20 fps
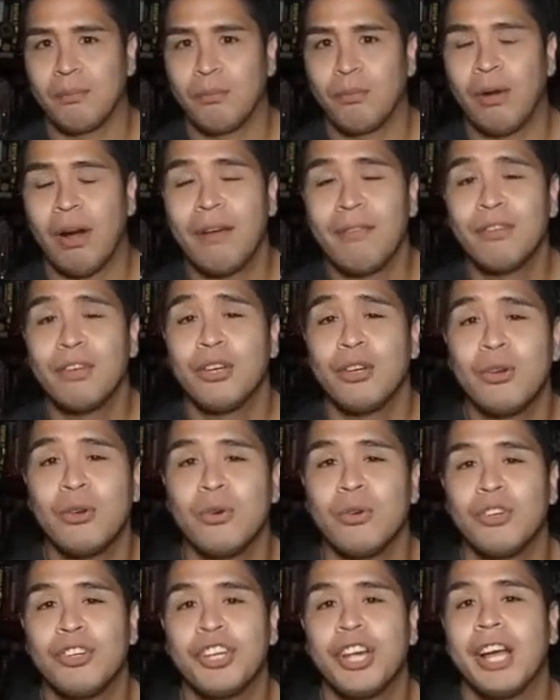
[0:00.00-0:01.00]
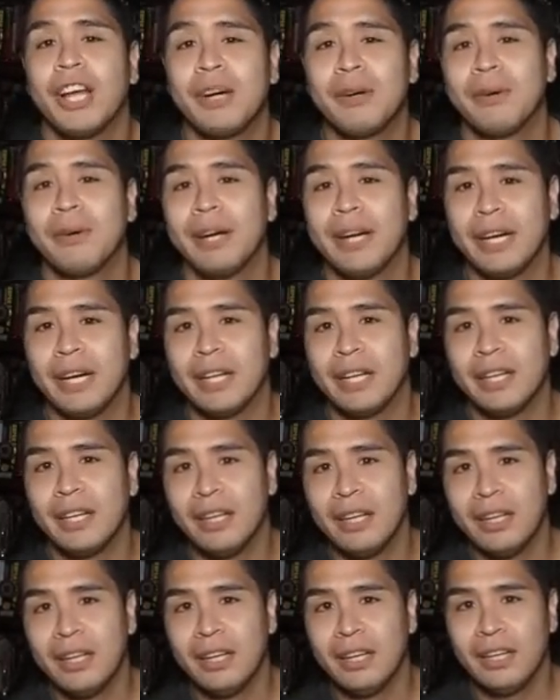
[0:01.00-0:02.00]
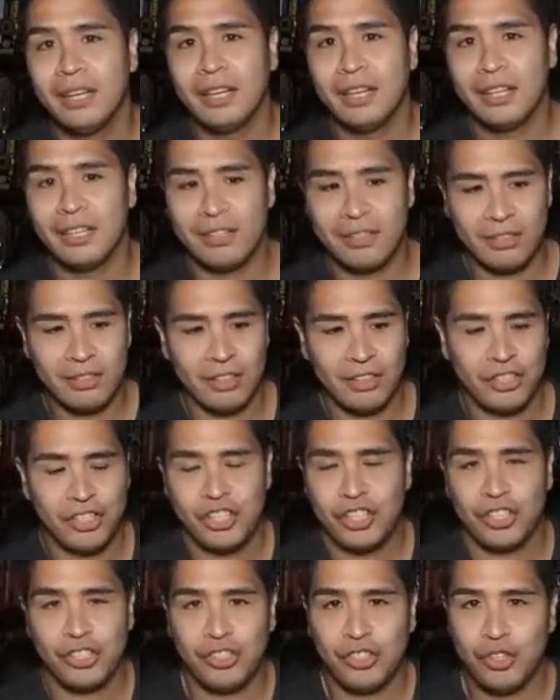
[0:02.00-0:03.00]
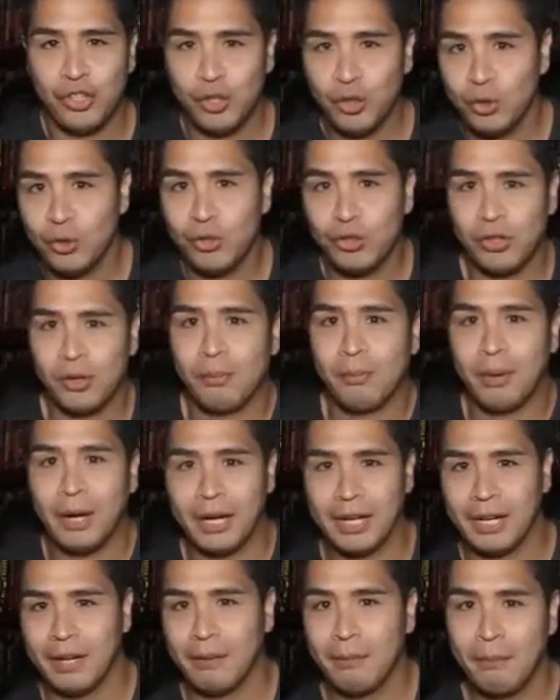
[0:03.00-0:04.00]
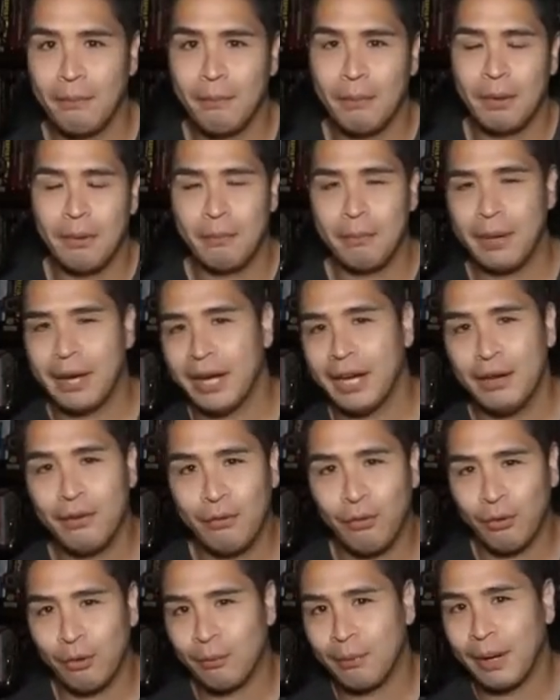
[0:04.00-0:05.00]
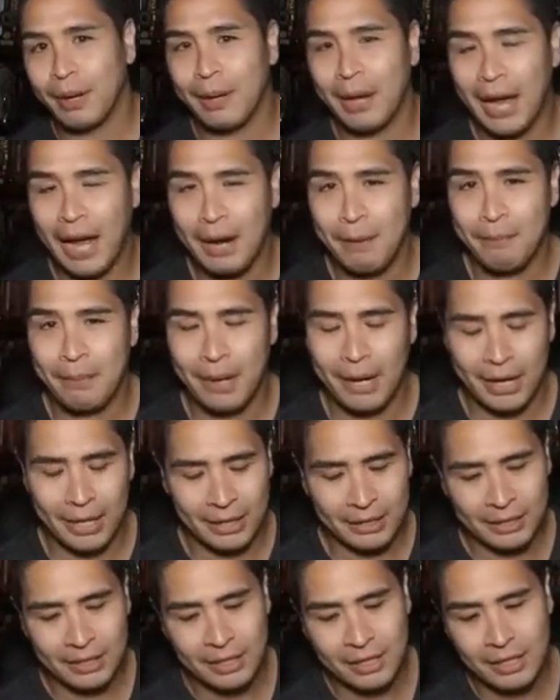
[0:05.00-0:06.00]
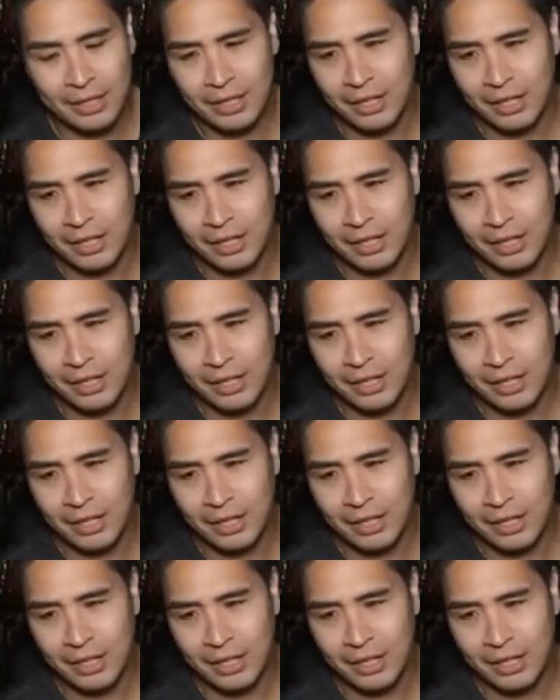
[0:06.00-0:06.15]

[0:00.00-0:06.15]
revenue generated. It's just user money being paid for by ad packs